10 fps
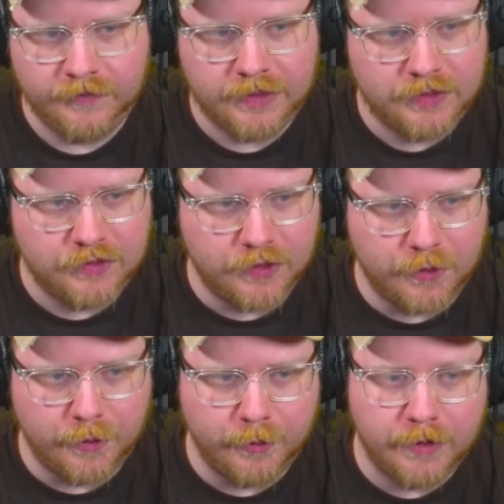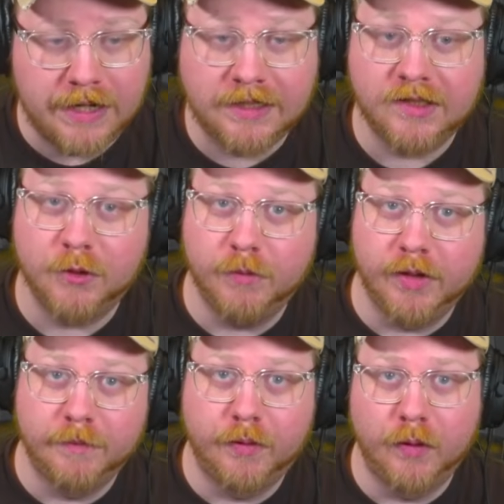So it's
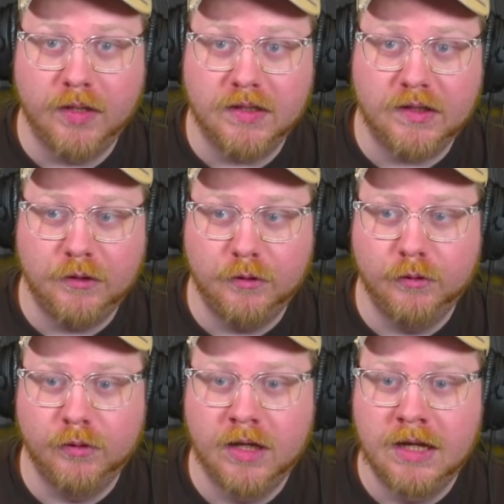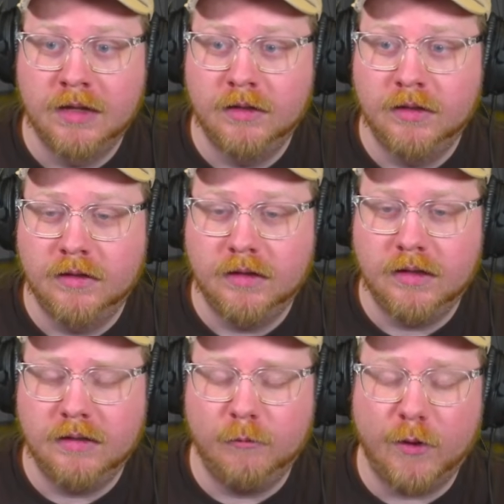super important to,
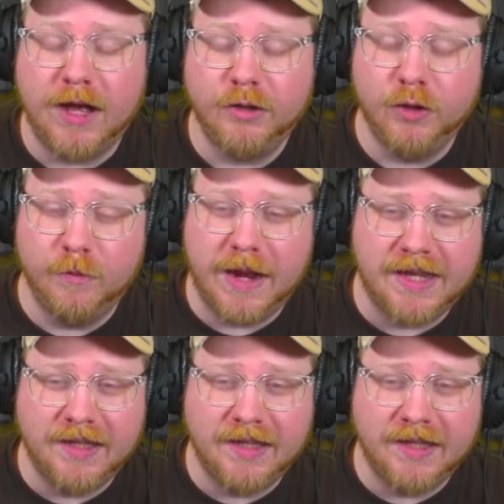while you're making